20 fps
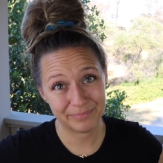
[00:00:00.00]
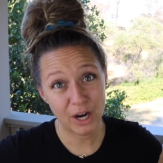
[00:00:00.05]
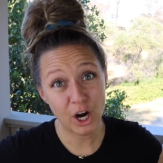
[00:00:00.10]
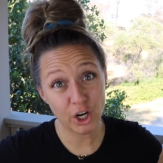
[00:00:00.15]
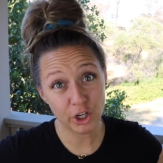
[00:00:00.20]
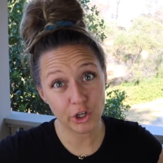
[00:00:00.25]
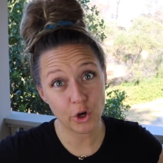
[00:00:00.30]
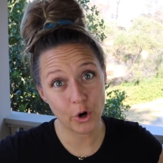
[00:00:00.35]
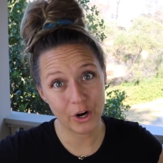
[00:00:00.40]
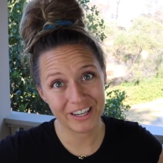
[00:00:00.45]

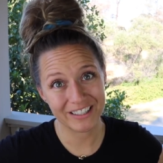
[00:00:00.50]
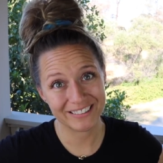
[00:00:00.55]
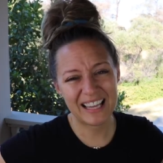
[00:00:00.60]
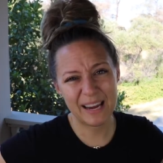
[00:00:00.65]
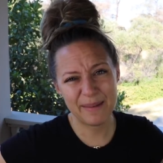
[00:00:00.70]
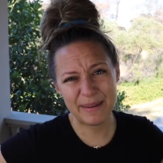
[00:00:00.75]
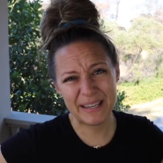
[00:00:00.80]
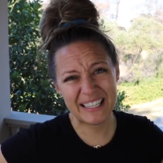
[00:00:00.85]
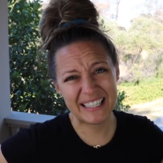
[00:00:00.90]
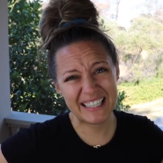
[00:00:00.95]
Hardcore.
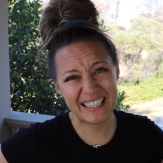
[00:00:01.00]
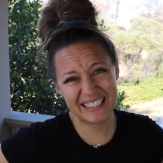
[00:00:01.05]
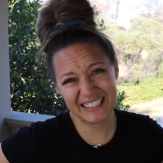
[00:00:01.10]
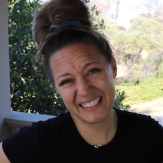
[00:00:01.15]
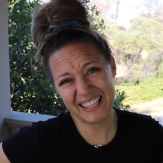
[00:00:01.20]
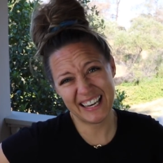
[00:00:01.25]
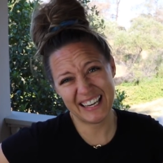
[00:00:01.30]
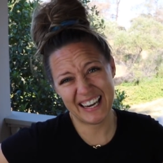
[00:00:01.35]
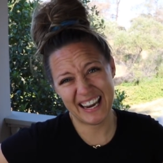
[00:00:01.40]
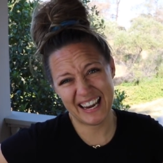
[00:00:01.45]
I mean, it's
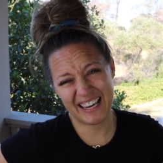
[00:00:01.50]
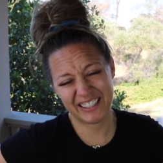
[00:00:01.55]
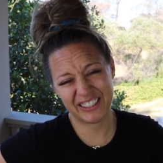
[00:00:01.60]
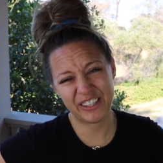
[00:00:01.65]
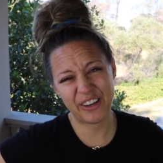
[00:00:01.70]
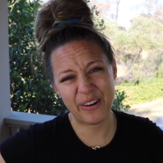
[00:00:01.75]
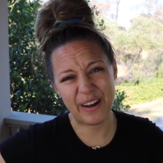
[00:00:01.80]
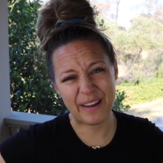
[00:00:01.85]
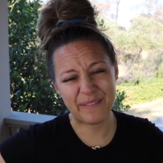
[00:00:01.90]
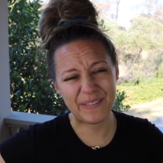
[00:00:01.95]
Sunday,
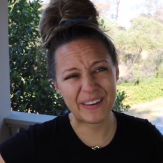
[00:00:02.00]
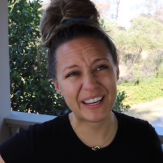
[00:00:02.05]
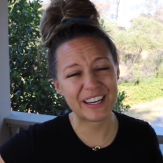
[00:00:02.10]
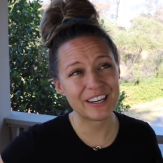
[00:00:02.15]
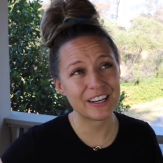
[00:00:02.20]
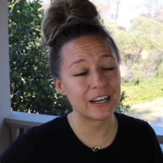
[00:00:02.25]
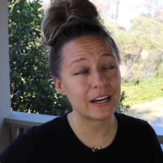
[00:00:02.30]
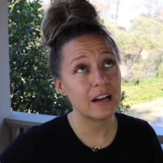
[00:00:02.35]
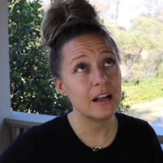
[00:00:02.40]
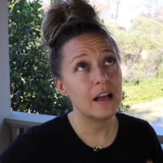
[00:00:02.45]
so I
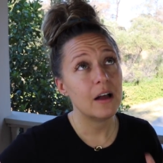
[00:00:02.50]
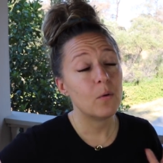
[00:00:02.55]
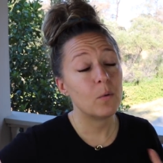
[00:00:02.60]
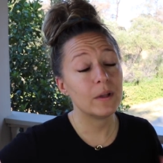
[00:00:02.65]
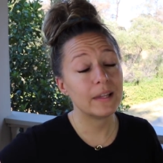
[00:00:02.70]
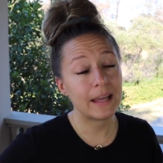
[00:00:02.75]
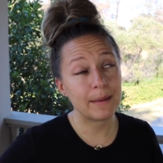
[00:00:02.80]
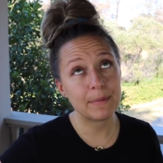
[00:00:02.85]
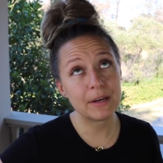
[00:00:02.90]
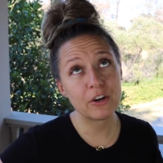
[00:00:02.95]
figure,
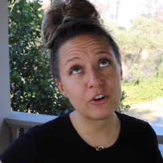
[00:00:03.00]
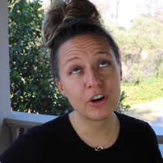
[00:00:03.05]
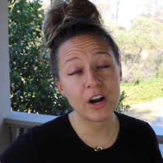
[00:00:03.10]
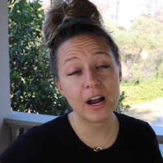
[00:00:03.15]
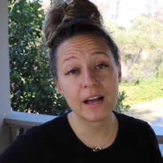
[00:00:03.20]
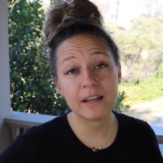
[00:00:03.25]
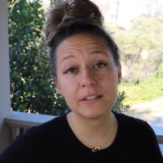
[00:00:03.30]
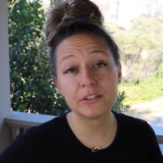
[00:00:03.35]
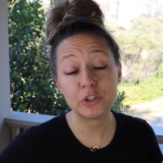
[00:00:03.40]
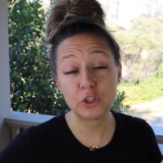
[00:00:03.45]
well, let me
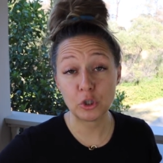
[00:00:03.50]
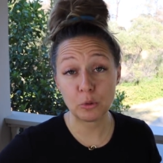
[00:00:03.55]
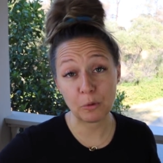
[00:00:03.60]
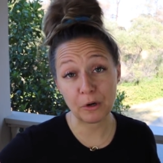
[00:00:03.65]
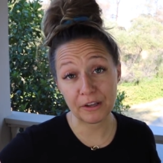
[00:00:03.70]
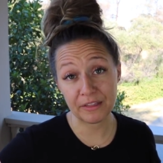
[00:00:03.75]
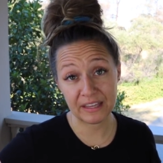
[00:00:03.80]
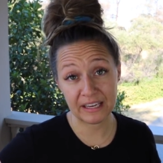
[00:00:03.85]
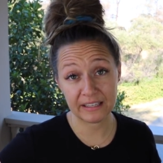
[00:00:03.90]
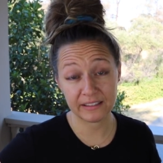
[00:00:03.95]
cross two
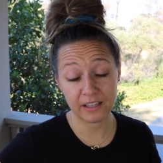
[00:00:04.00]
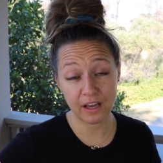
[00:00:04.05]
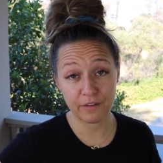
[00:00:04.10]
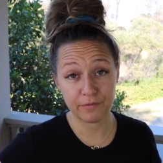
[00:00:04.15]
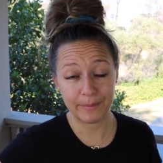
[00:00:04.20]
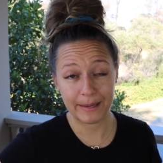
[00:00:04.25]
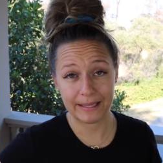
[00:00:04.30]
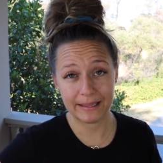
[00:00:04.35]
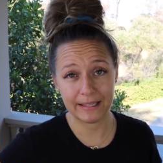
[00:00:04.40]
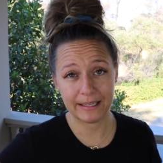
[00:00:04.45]
more things
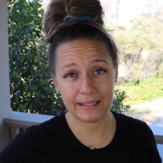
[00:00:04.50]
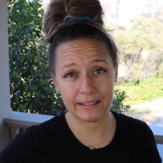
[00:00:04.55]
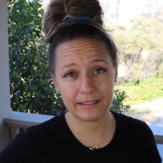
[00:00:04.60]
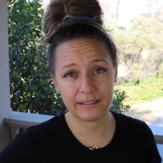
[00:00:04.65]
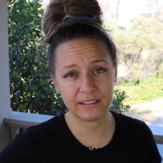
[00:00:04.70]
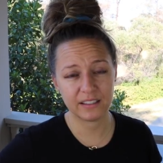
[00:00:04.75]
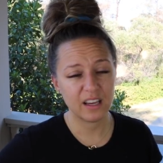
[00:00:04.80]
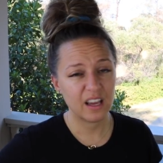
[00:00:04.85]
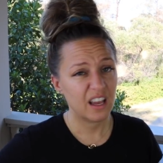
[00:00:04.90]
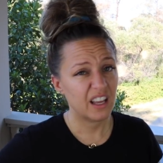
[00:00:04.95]
off my
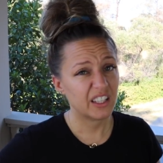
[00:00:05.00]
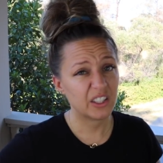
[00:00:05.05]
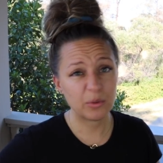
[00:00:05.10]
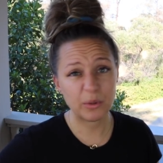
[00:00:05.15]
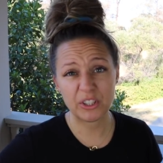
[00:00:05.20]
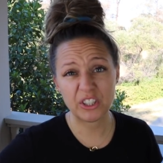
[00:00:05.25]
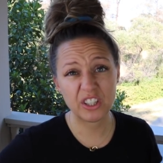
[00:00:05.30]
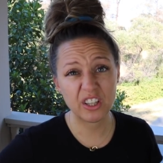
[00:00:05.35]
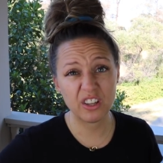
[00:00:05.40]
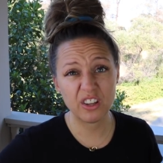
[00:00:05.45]
list,
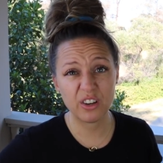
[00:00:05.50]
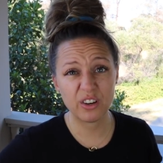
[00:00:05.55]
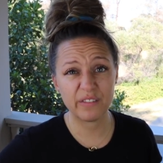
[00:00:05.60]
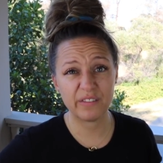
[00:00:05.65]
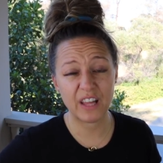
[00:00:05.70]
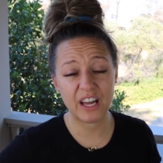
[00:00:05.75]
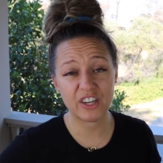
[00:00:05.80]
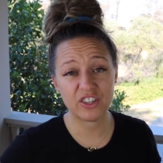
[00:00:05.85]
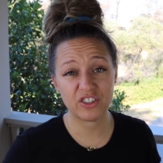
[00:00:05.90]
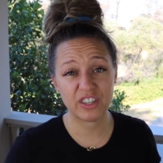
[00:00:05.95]
switch the load of
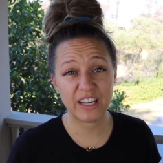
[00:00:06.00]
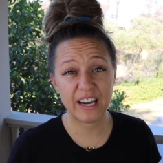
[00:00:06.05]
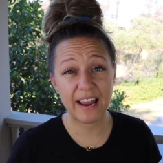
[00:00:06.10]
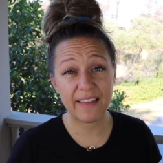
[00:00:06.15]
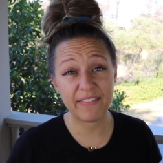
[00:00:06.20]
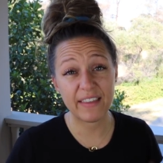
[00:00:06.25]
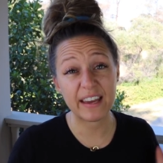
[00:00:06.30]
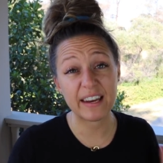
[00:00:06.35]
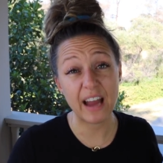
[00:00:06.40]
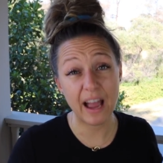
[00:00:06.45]
laundry,
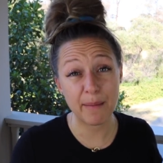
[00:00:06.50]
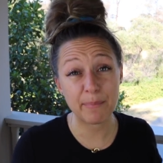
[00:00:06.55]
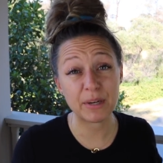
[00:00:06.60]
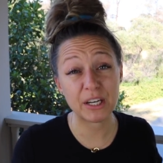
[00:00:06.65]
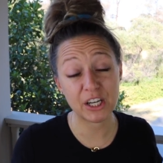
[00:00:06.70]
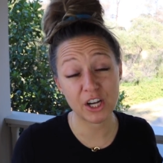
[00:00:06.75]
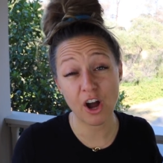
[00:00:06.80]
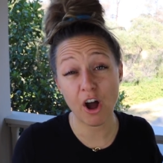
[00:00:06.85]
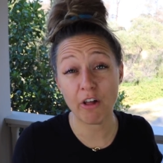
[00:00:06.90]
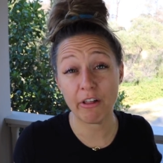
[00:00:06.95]
and then I'm
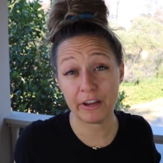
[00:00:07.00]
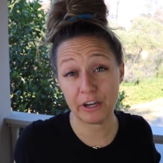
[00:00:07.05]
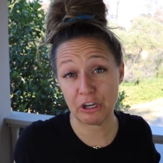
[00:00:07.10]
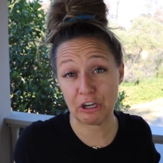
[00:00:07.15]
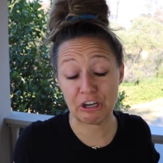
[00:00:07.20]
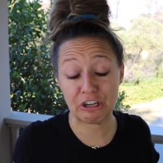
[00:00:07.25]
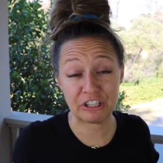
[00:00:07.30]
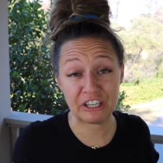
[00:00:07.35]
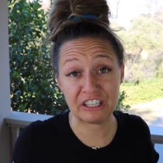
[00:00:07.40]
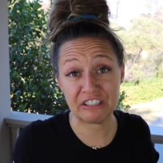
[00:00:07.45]
gonna call it
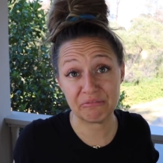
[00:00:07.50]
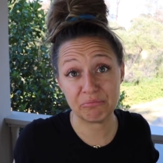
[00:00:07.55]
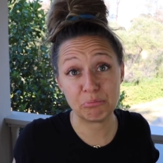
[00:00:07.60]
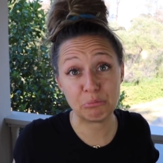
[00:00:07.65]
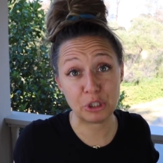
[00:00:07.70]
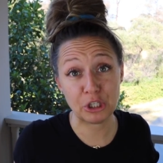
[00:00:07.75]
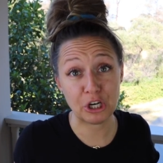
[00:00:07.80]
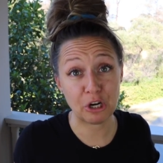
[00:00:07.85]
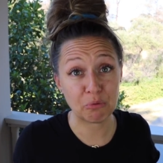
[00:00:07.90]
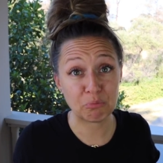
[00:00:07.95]
good and,
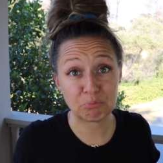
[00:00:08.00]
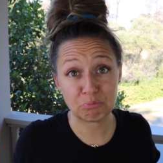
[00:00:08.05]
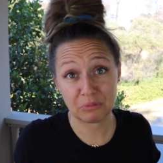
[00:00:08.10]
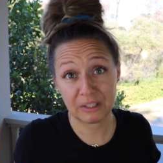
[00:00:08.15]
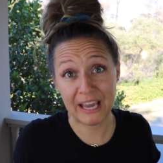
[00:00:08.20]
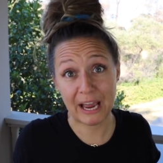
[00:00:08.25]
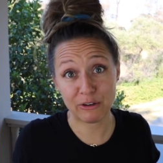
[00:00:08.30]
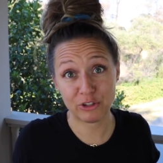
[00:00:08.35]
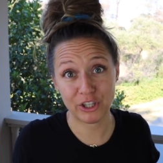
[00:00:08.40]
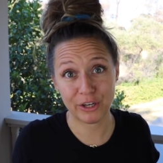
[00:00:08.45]
you know,
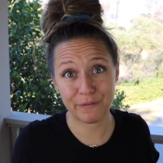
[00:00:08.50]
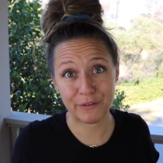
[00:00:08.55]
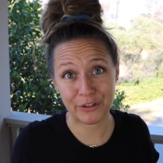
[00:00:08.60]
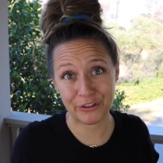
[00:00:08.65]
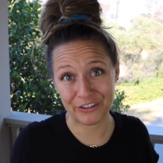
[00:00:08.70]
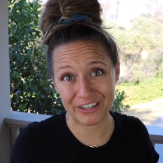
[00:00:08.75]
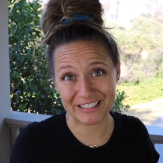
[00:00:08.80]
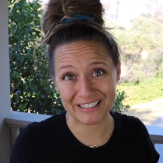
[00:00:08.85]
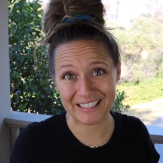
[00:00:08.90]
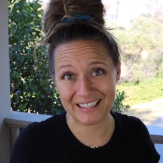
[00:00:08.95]
couch it for
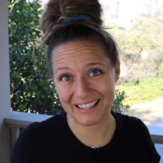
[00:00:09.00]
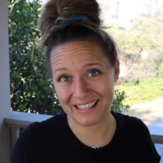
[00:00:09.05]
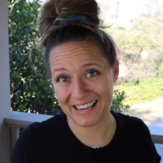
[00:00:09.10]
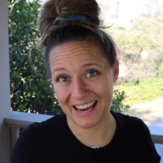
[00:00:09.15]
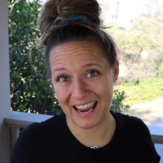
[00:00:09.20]
the rest of the